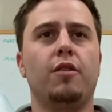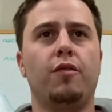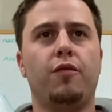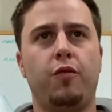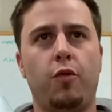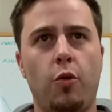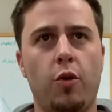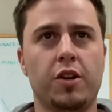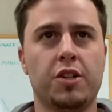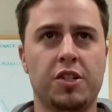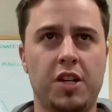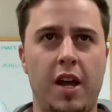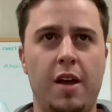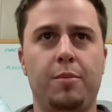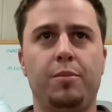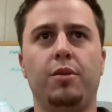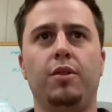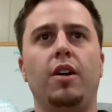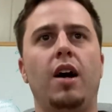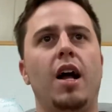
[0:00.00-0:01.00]
For
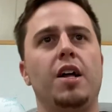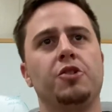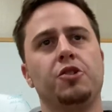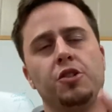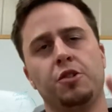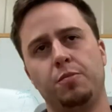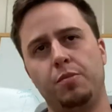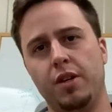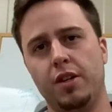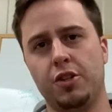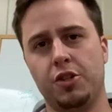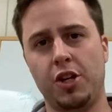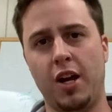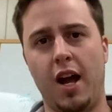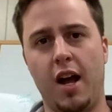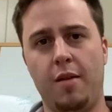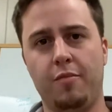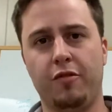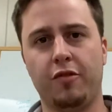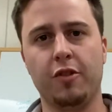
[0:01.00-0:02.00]
example, I just bid a
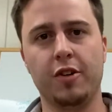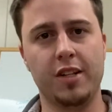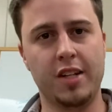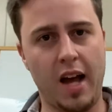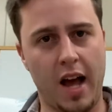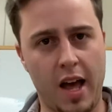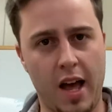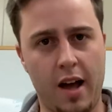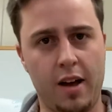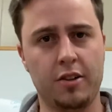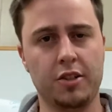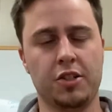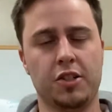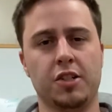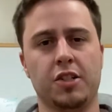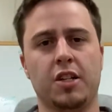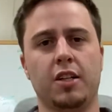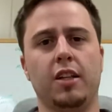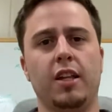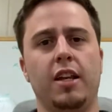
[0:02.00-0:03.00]
job for a
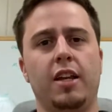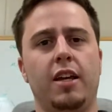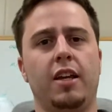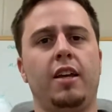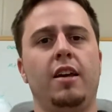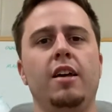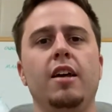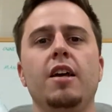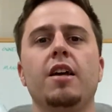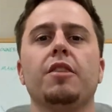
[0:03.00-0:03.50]
dialysis clinic.